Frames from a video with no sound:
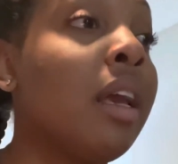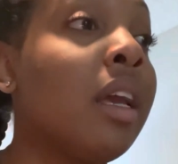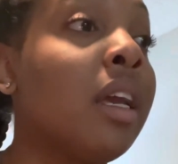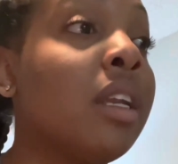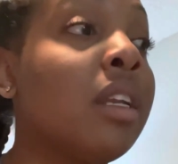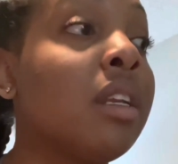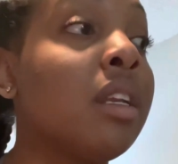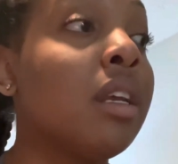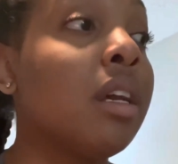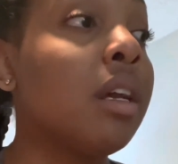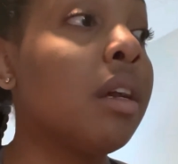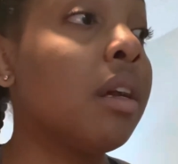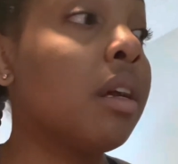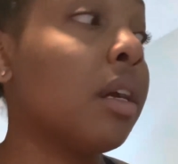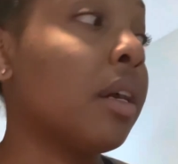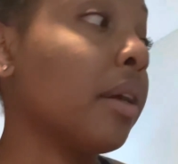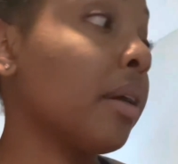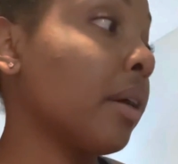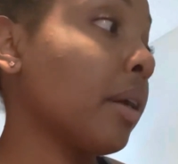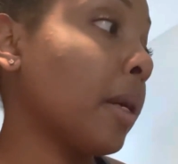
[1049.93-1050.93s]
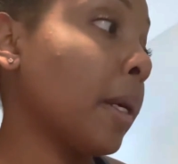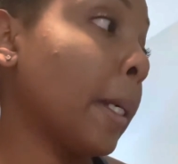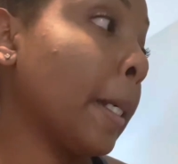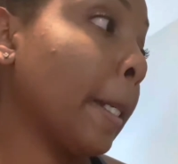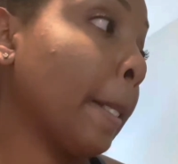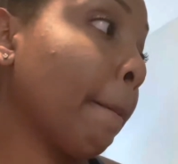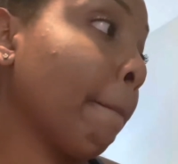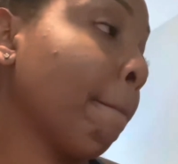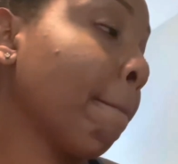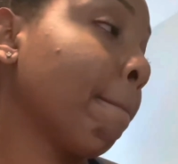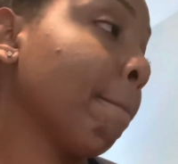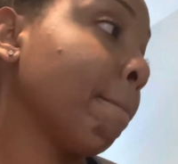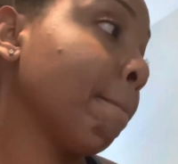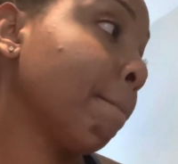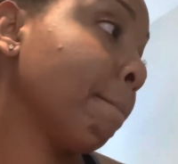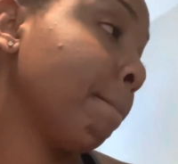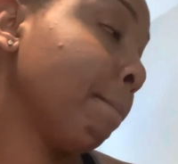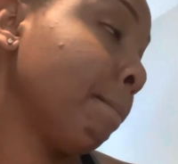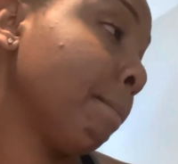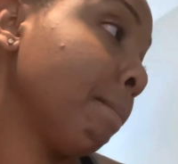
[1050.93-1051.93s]
go get and put
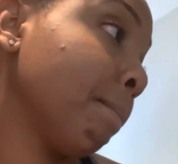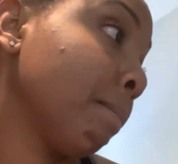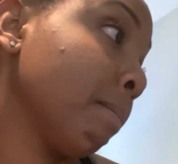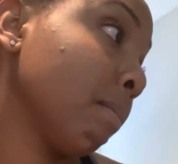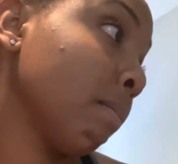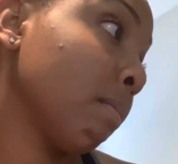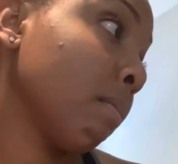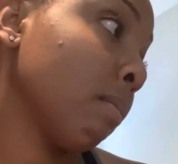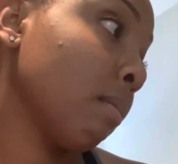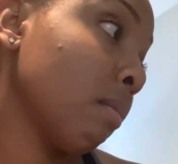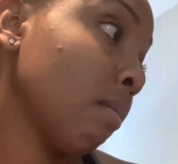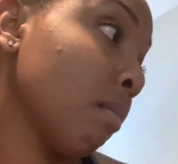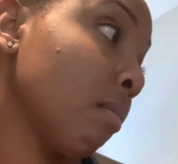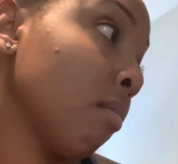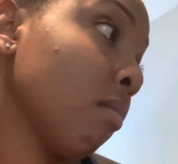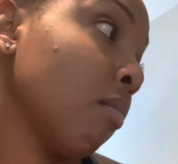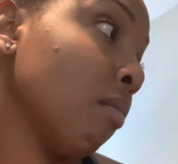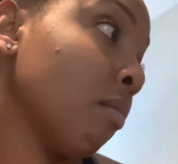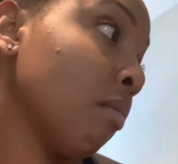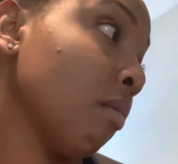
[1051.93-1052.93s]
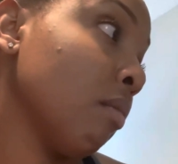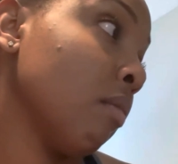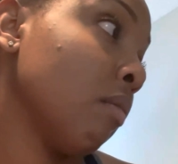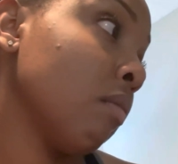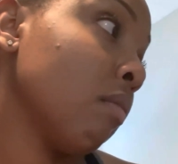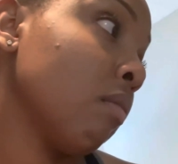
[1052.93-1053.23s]
on my toys.